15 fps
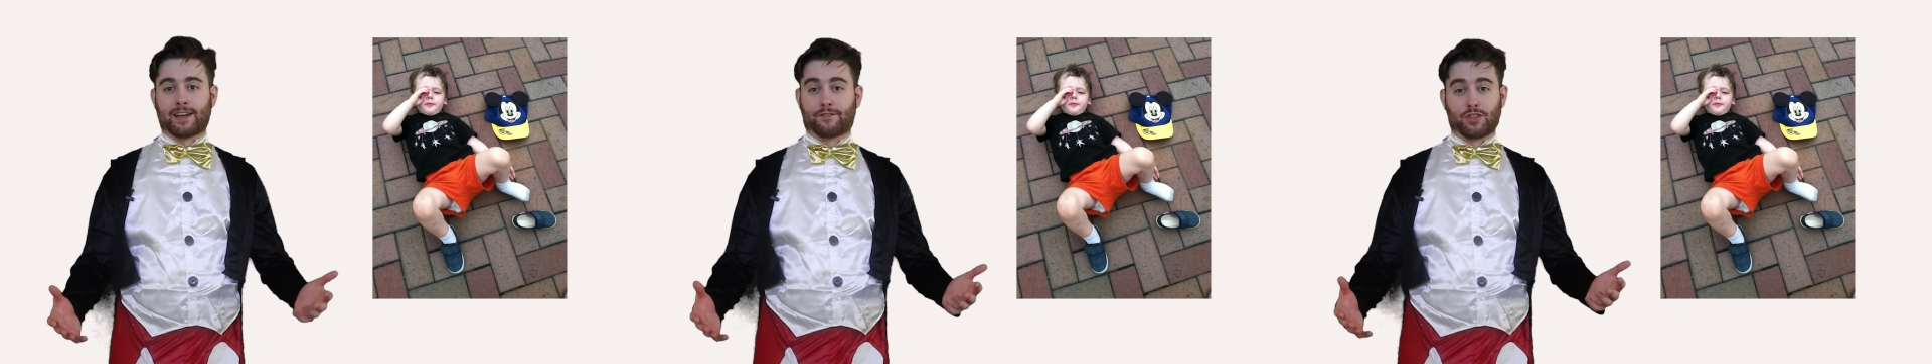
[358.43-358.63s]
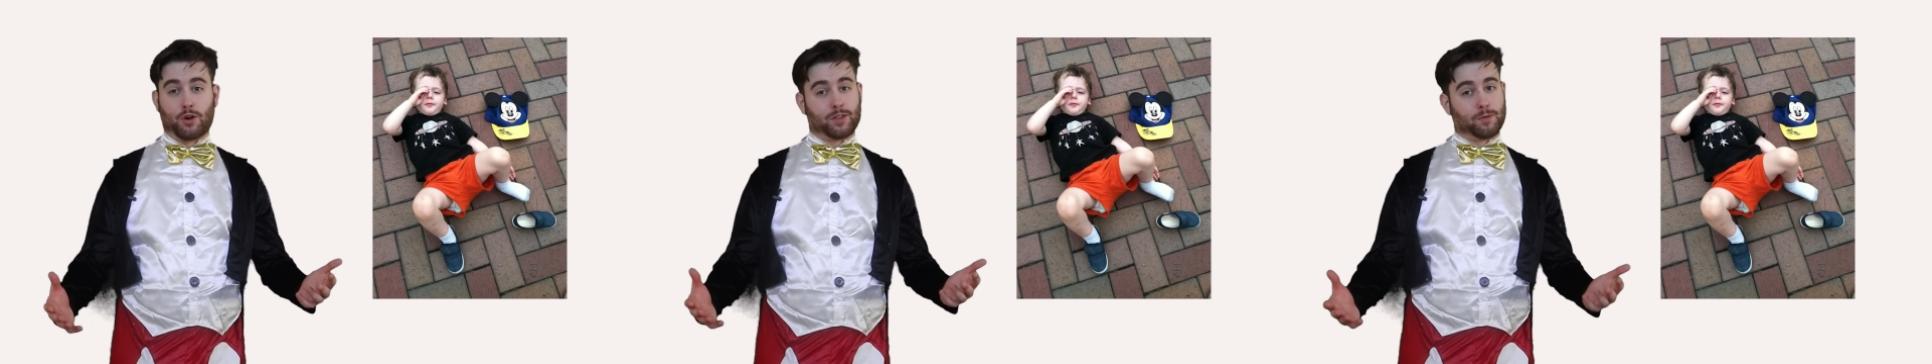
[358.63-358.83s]

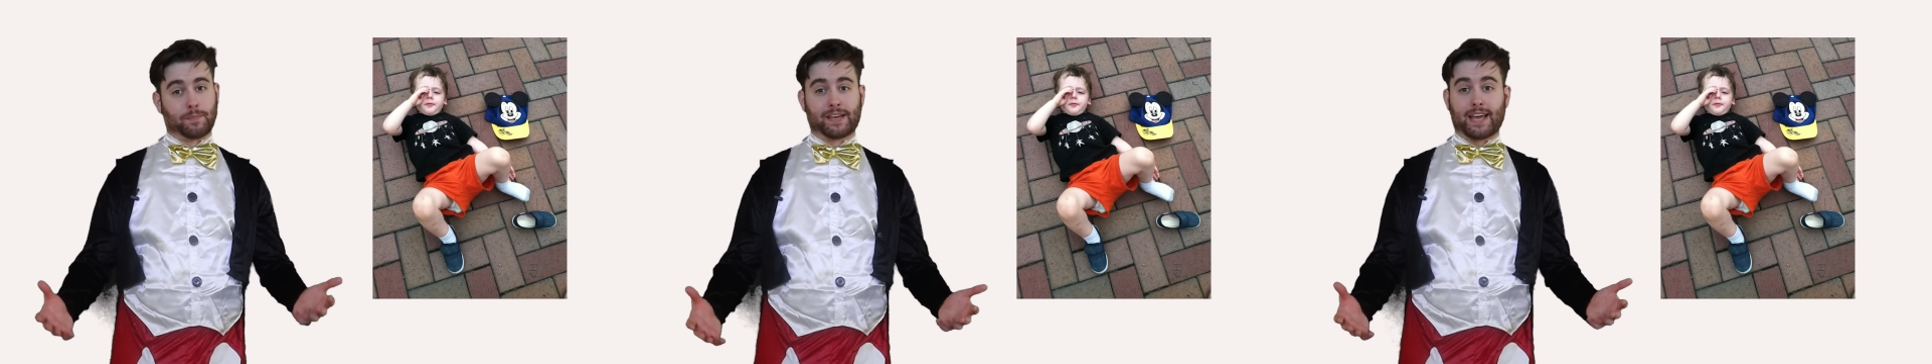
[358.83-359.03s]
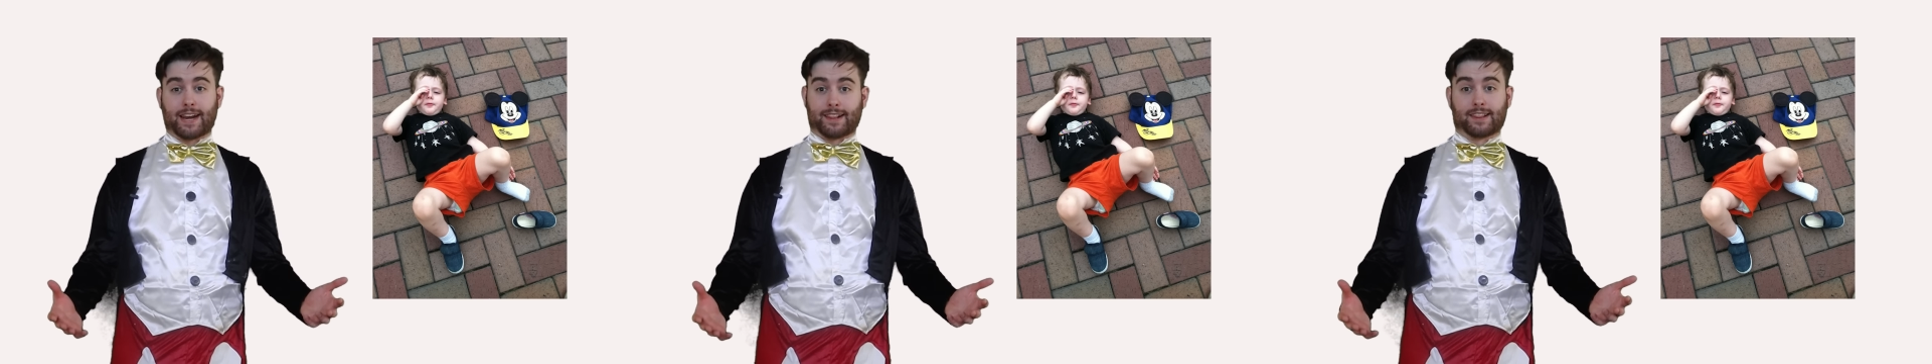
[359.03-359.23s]
even though at the
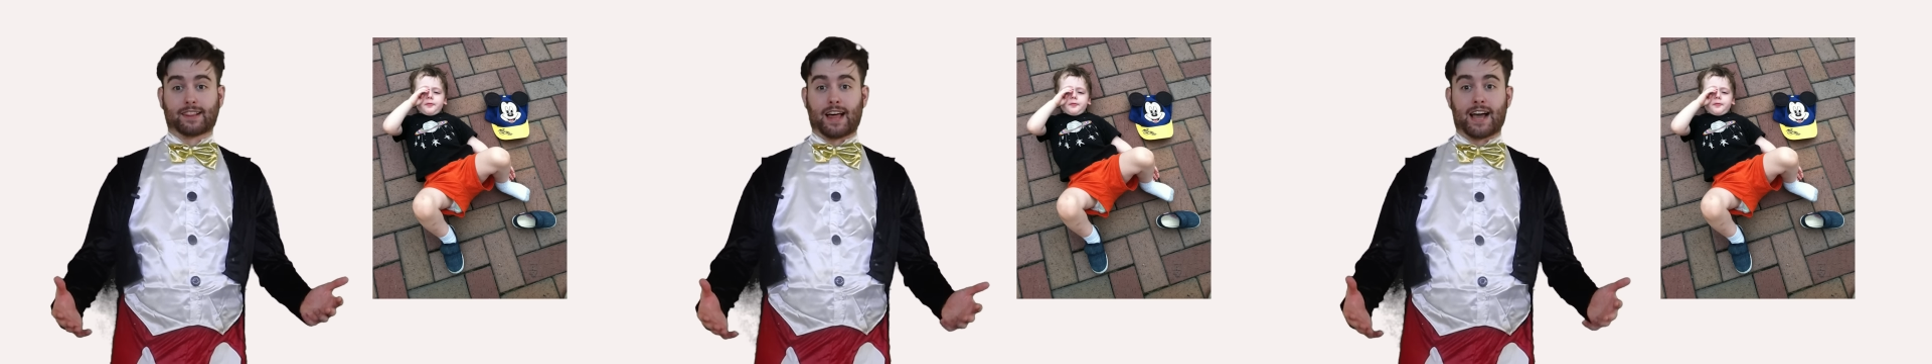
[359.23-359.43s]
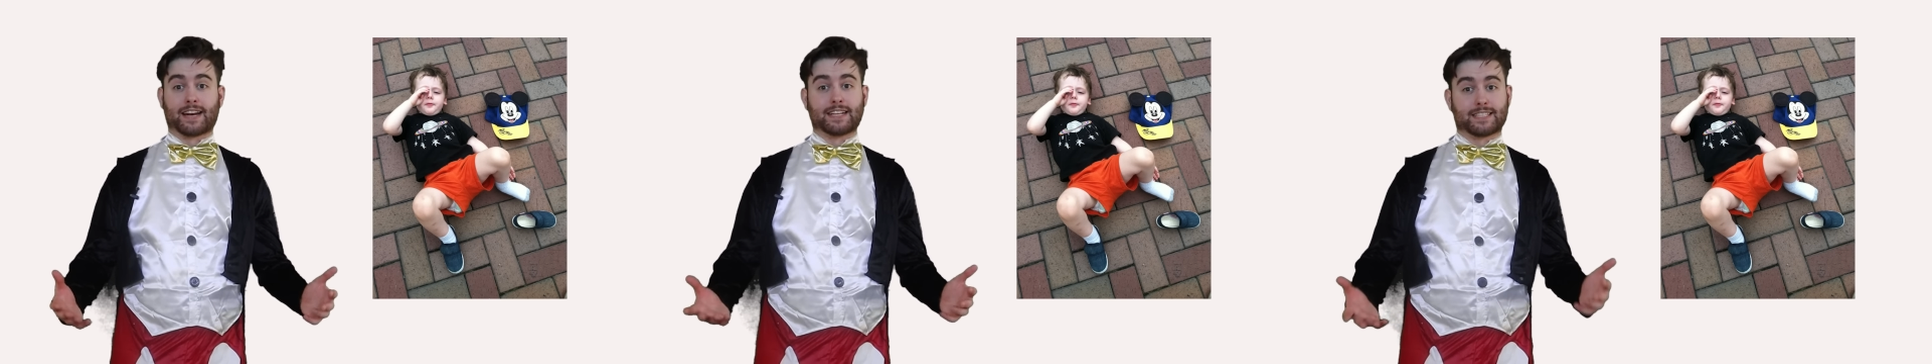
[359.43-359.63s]
beginning of the
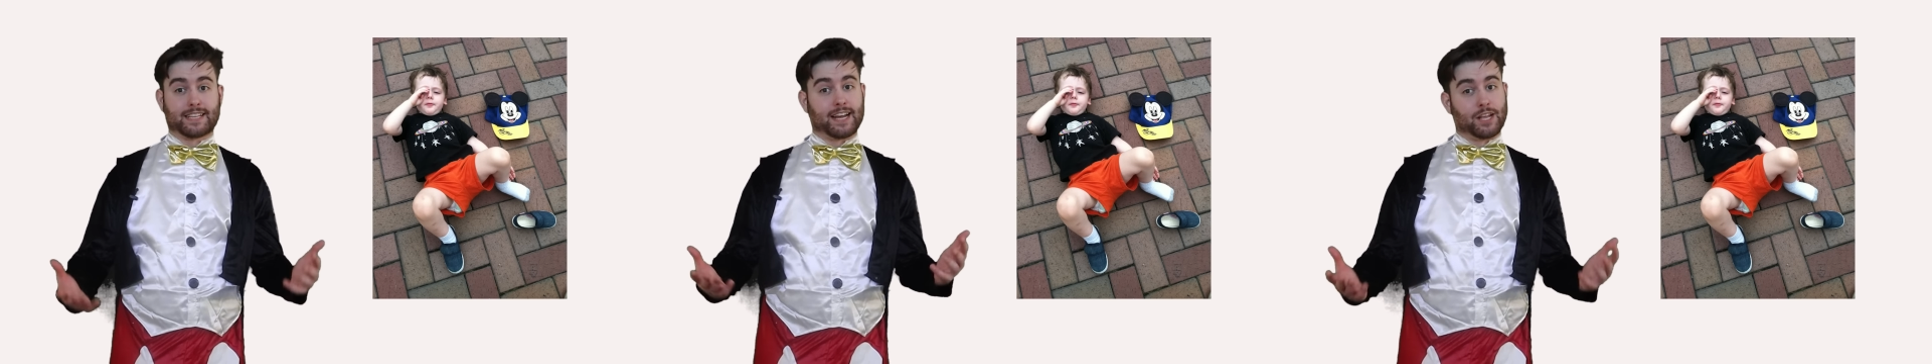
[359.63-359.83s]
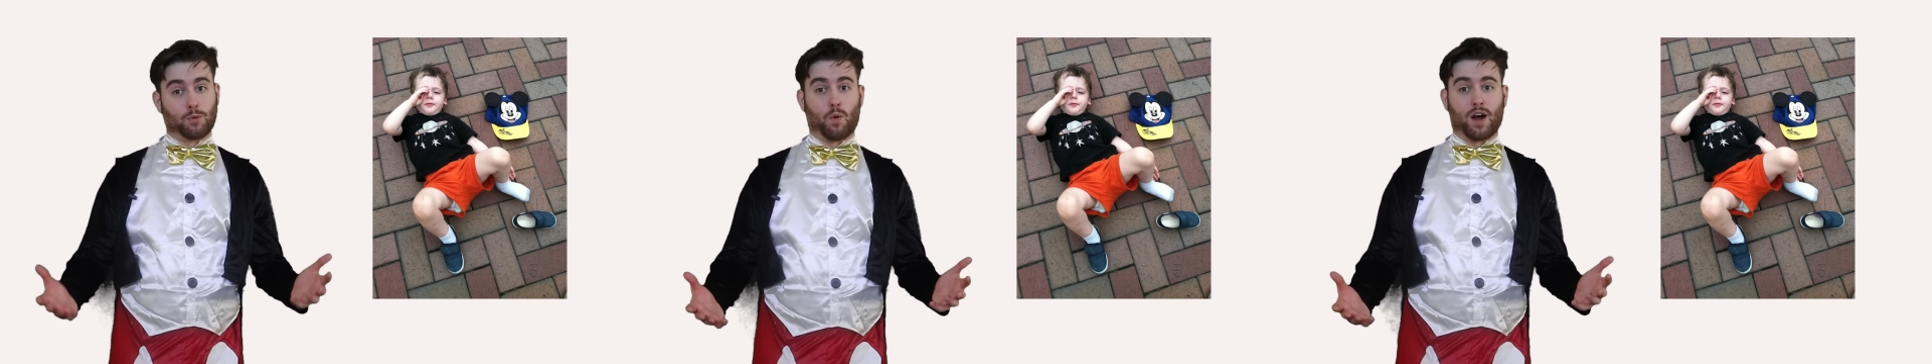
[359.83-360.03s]
line he
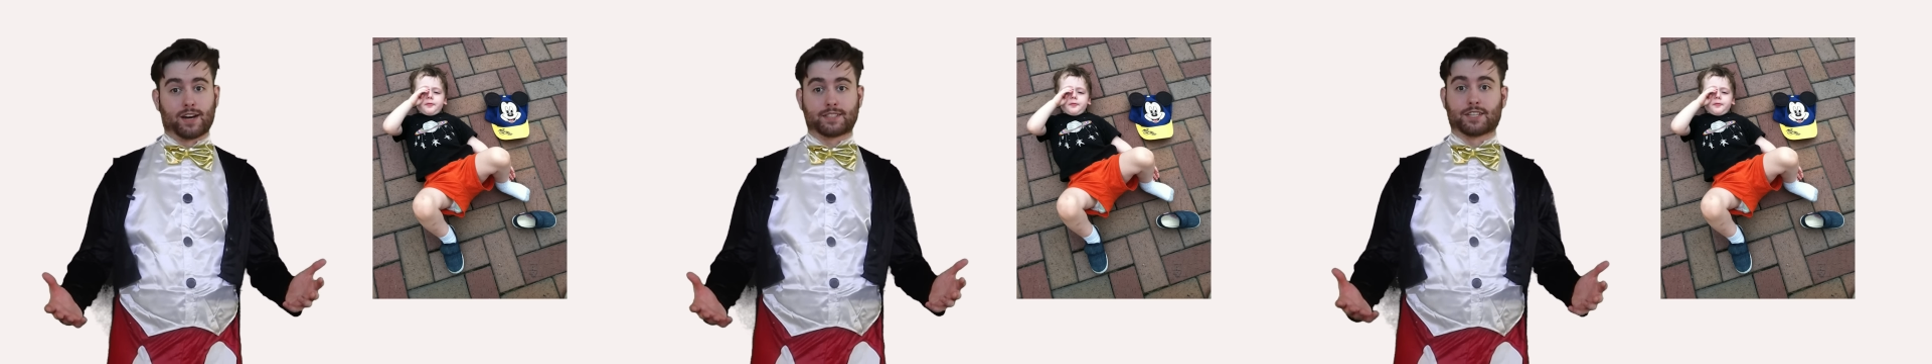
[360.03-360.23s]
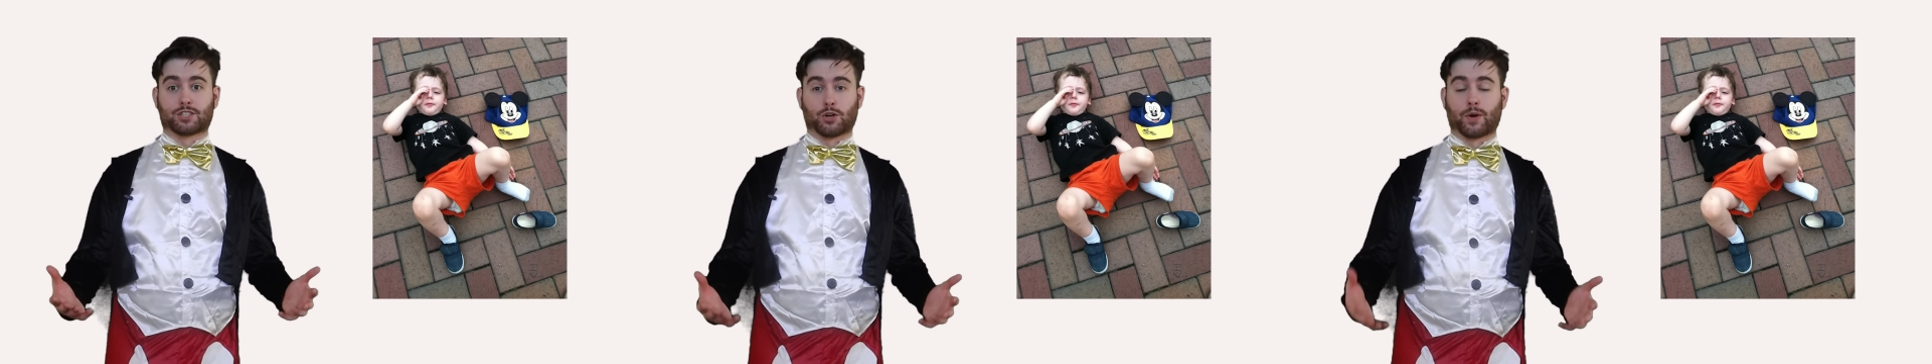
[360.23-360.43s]
said he
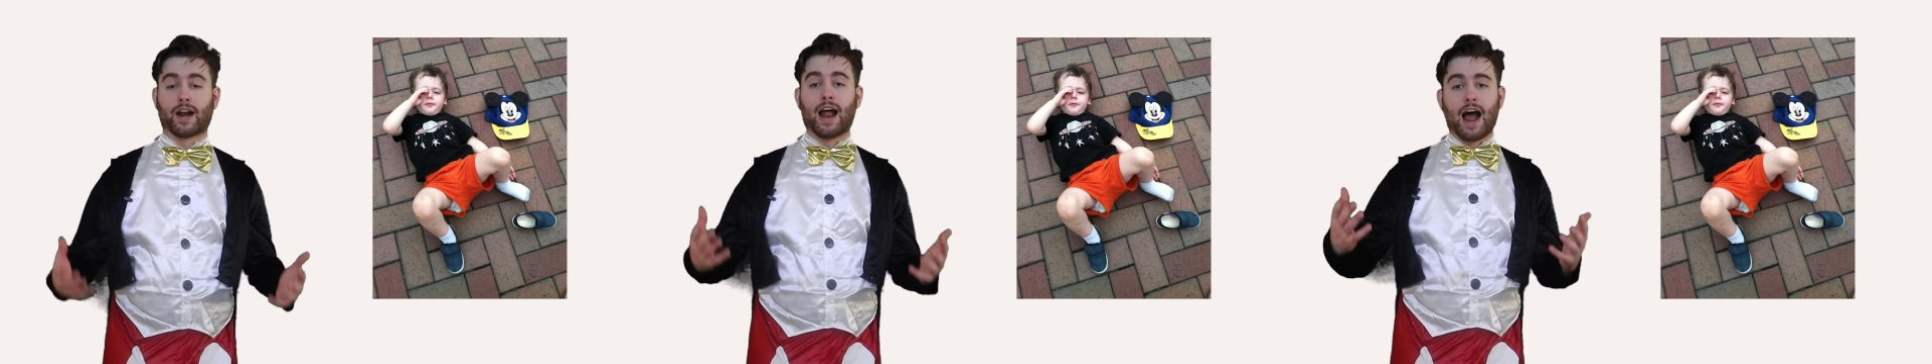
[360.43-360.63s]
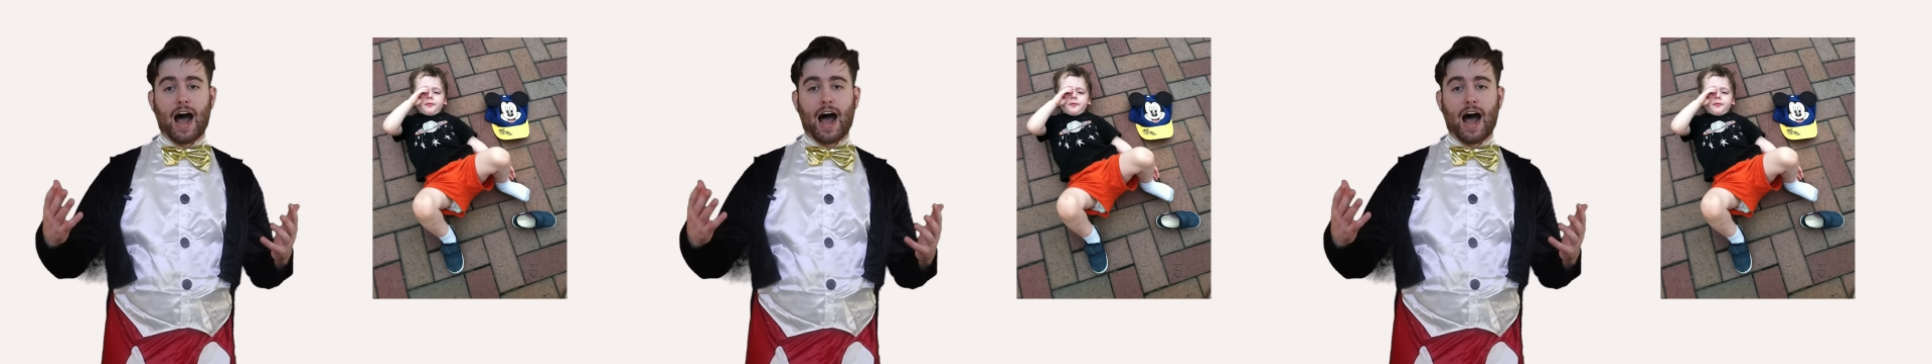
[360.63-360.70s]
wanted to do it,